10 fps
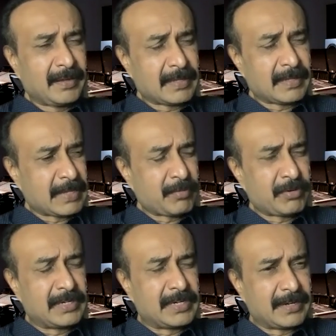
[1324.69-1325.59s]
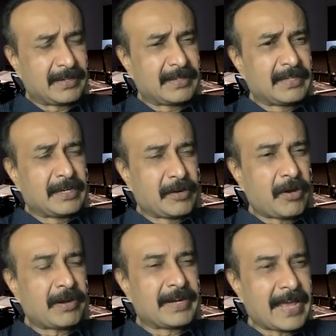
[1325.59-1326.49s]
They would
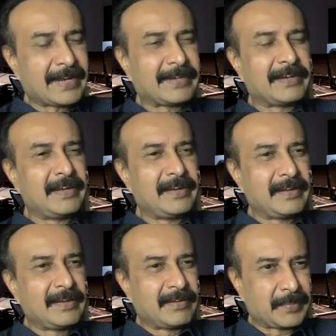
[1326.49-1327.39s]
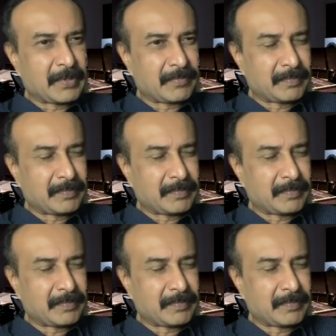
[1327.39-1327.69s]
not directly, you